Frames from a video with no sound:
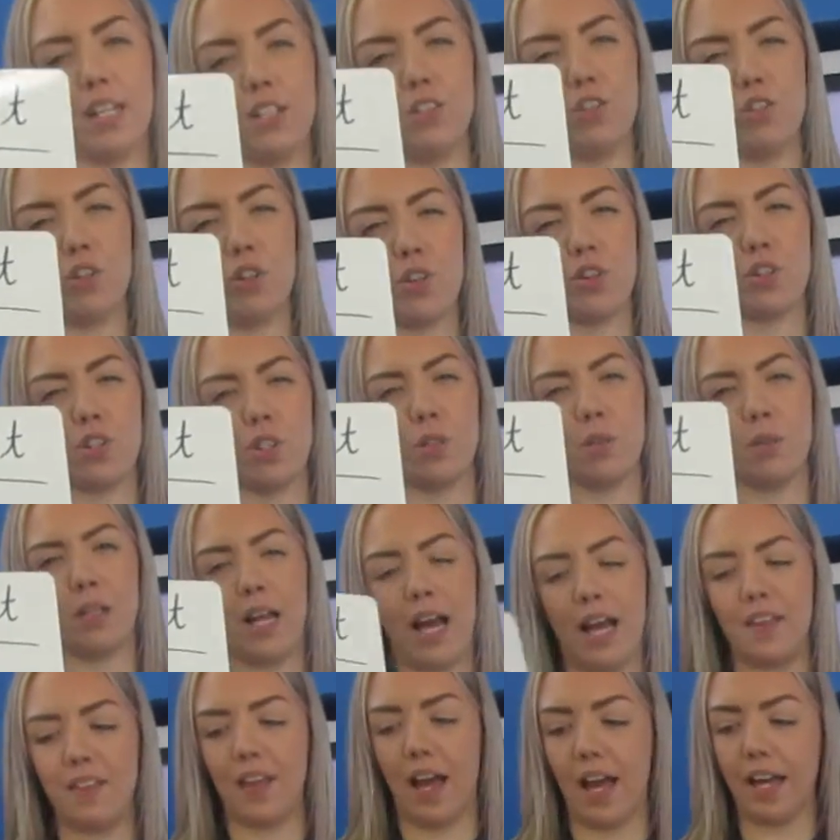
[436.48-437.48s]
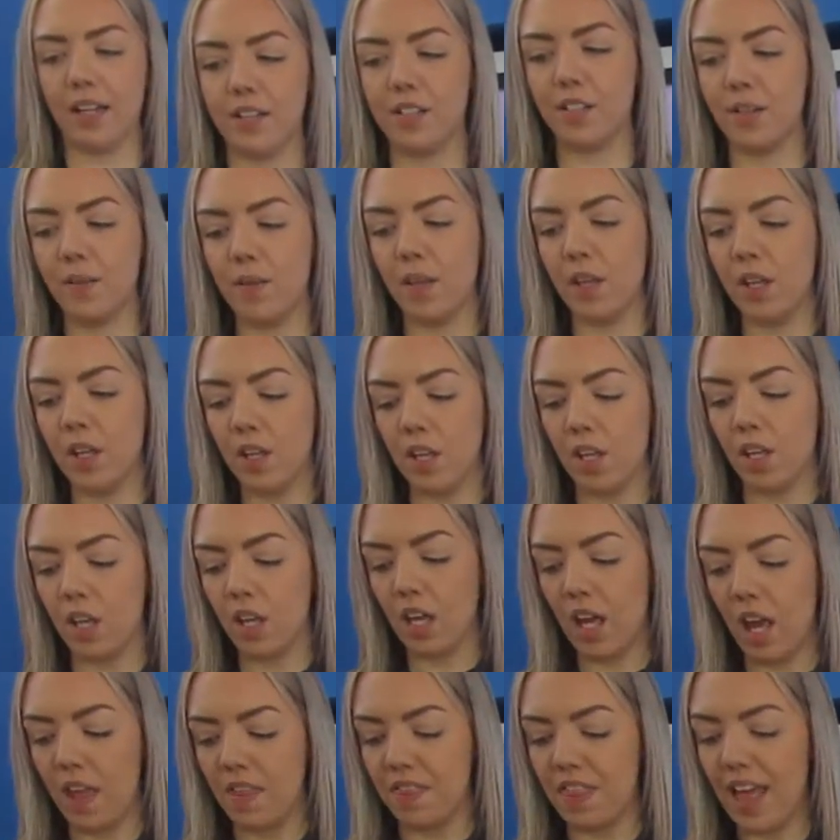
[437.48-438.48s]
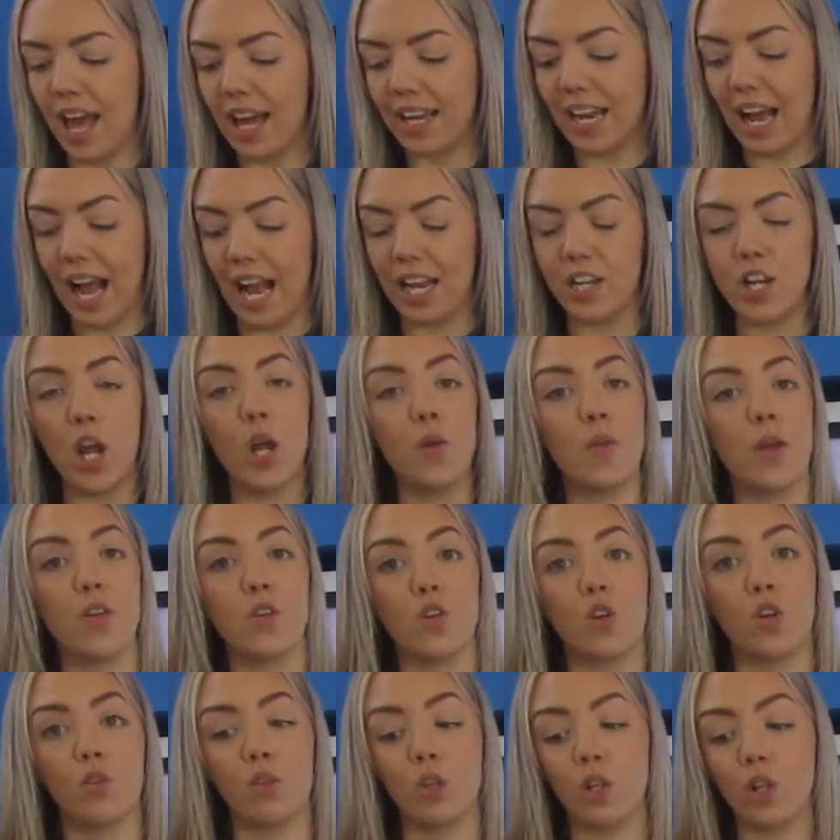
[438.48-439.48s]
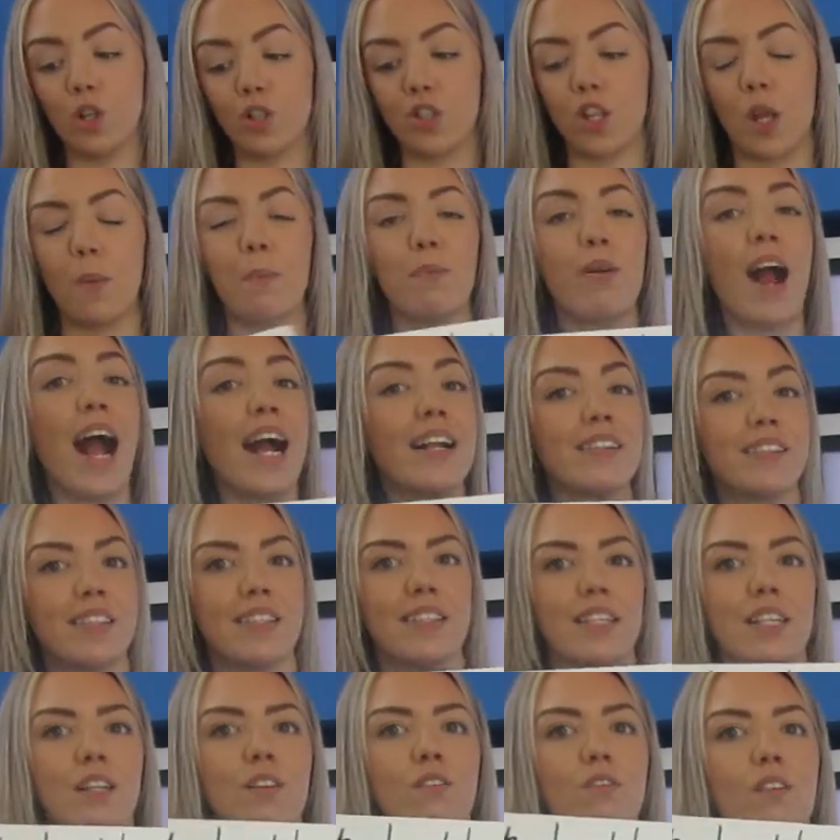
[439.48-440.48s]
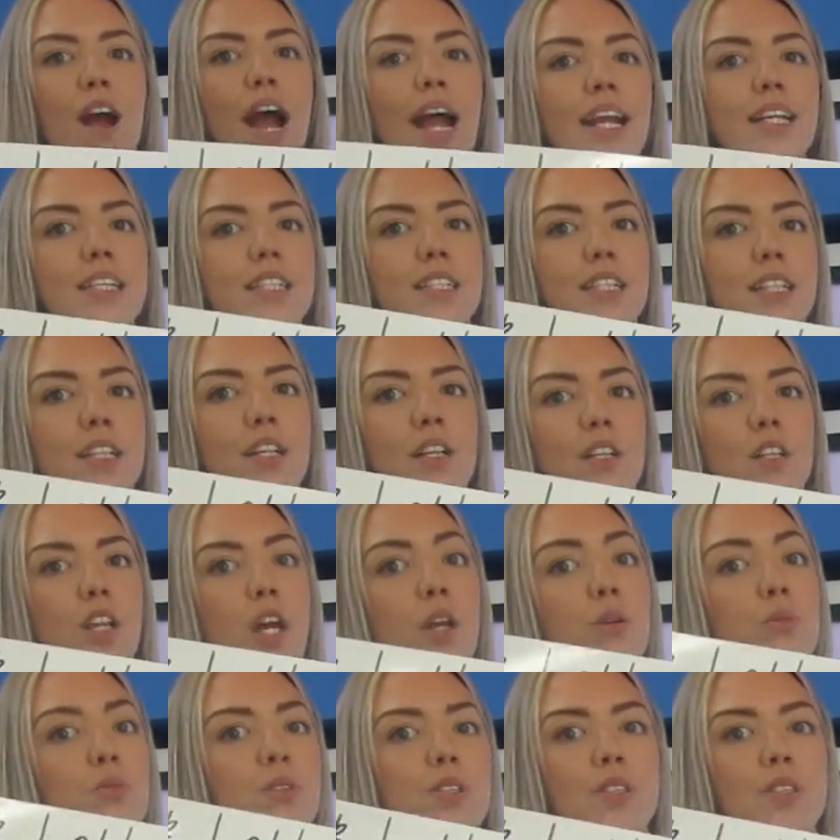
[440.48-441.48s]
can just look like that. And then I know that you're also practicing writing those